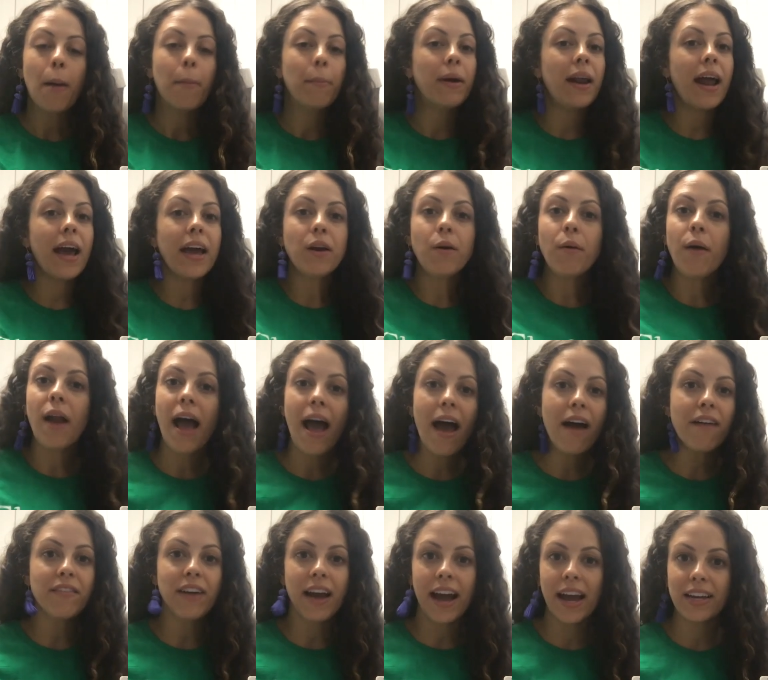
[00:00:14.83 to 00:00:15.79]
But I don't
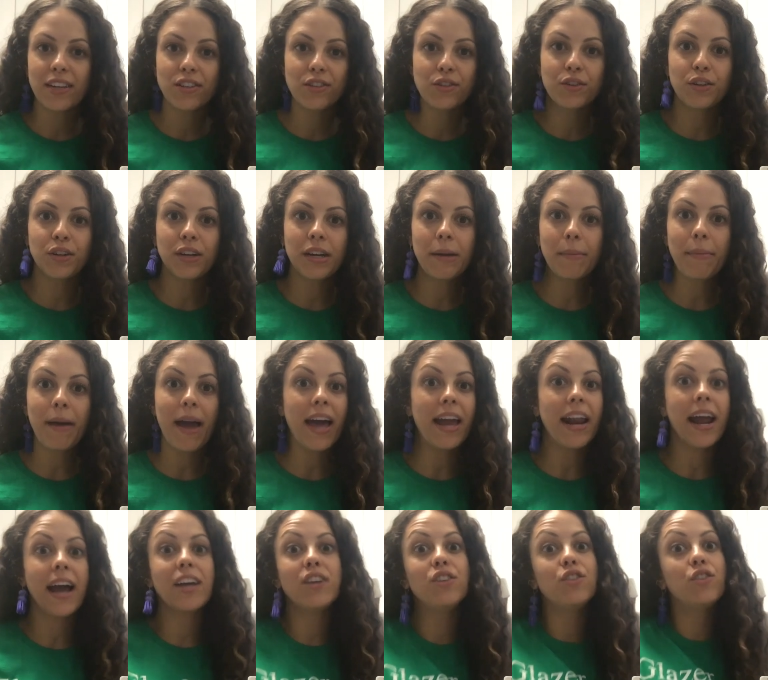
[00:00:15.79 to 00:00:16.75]
have ice cream
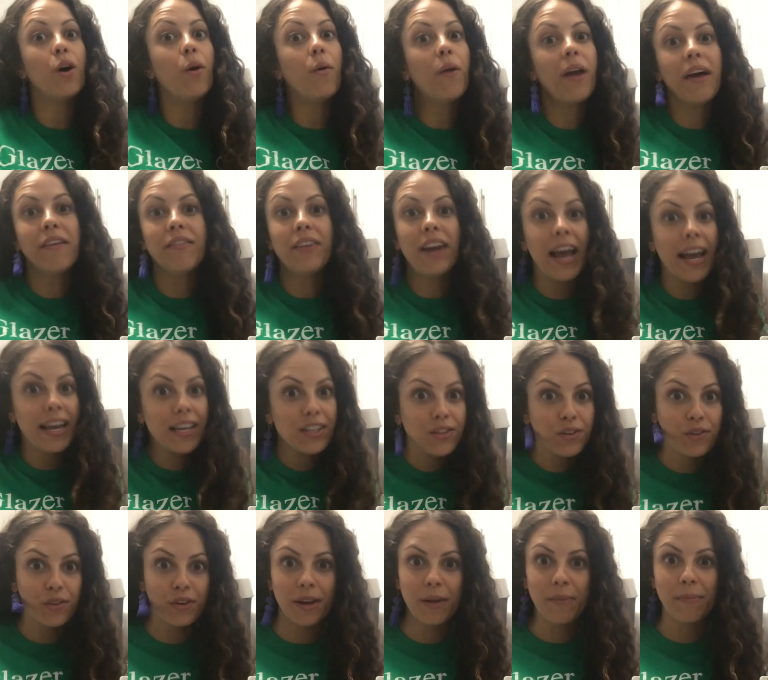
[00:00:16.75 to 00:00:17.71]
and I don't have an
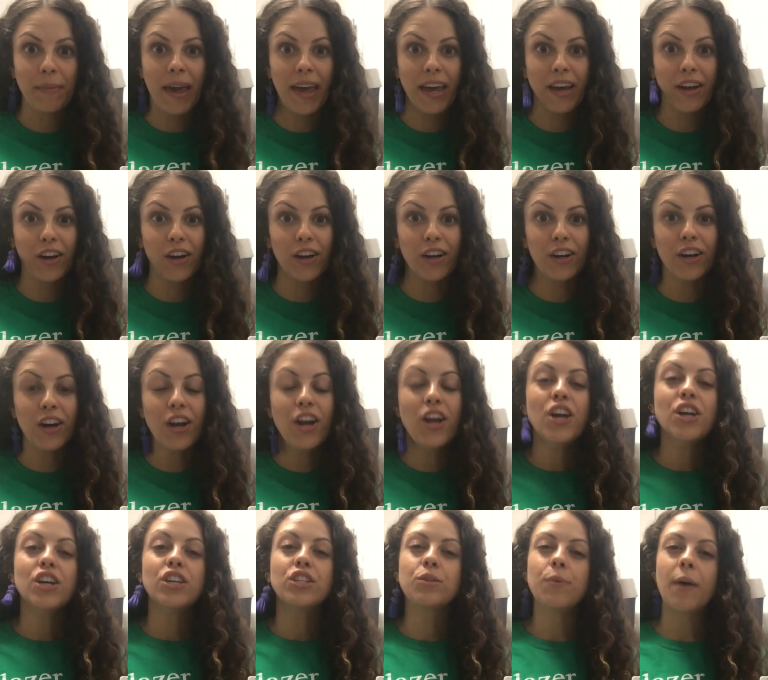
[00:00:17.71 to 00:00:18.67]
ice cream maker,
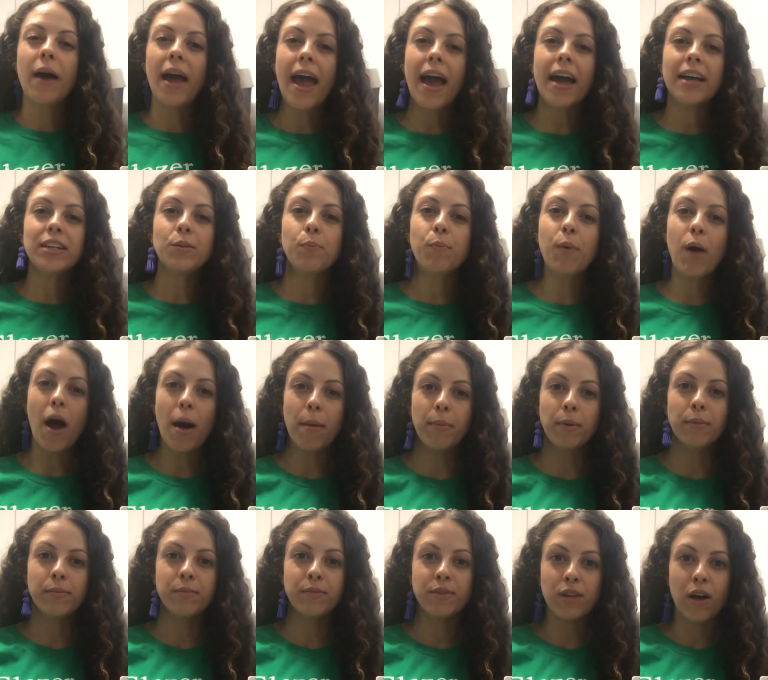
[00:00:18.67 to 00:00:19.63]
so I had to
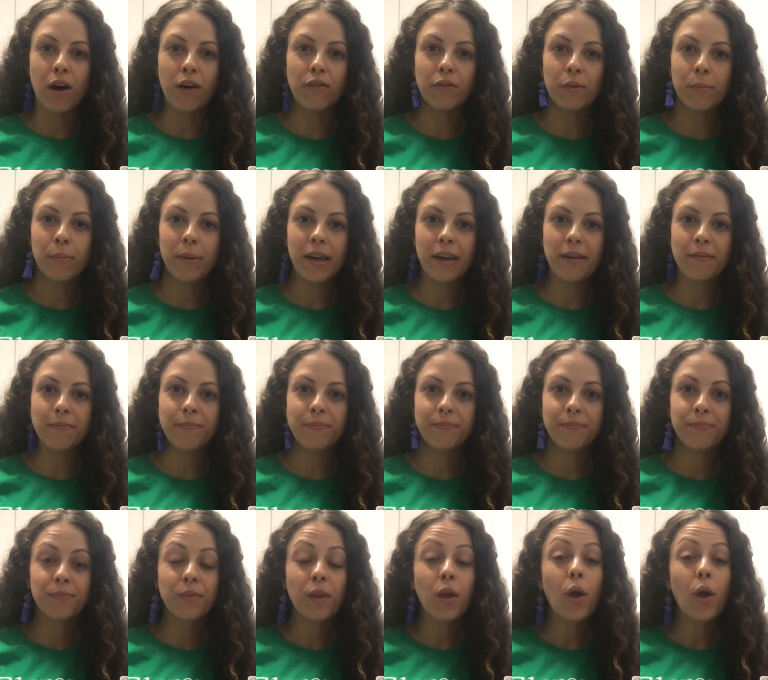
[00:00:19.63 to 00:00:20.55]
problem solve a bit.